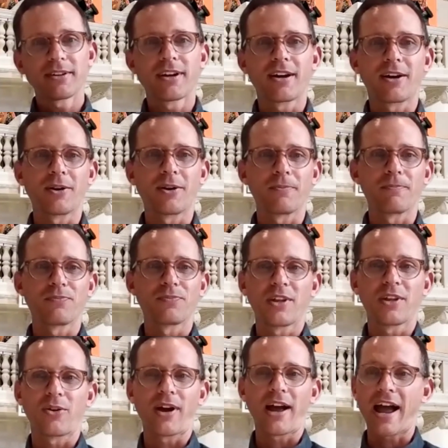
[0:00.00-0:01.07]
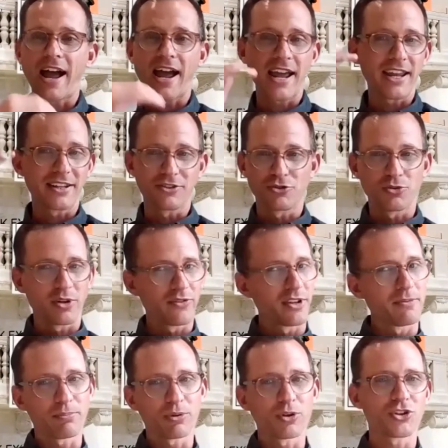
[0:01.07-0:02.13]
high
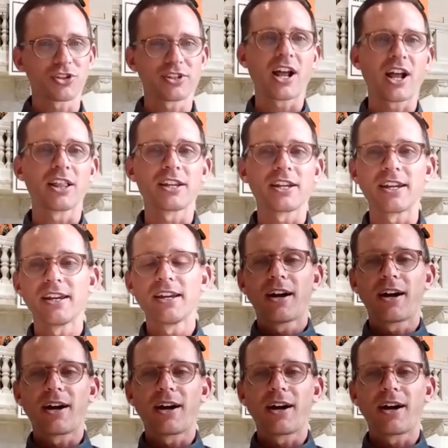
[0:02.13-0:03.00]
driven personality,